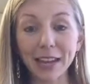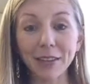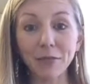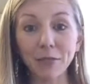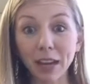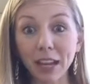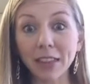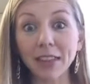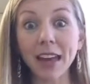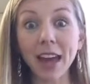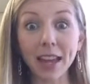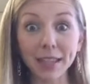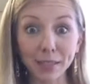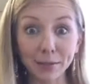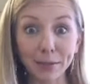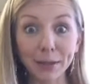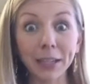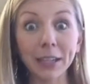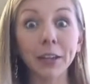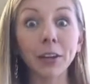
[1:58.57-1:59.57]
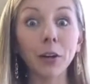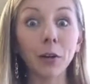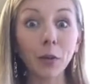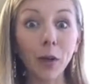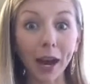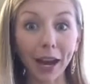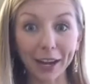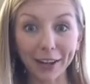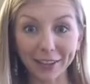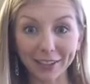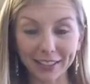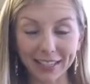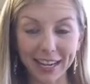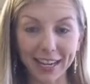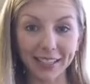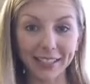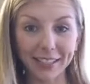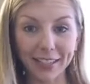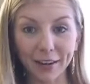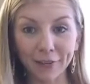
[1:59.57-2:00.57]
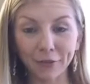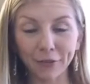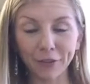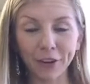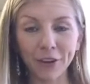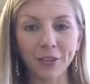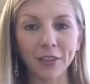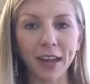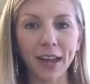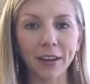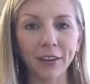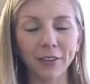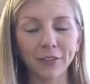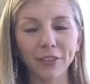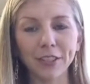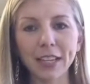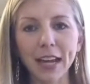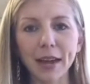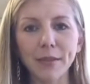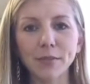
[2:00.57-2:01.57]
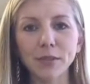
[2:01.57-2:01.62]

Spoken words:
and that's been an acquired taste. I've grown that over time.